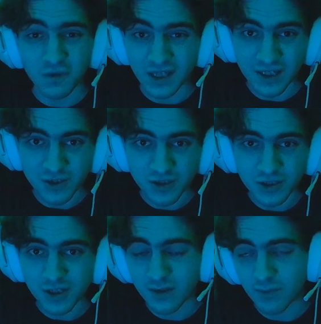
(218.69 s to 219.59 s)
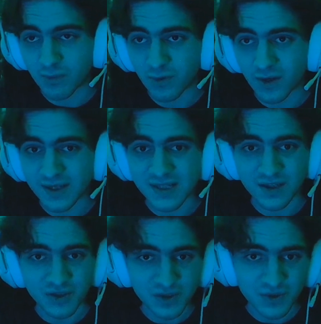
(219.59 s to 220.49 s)
relationship or
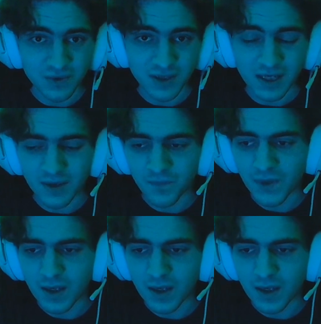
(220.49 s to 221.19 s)
progressing the story,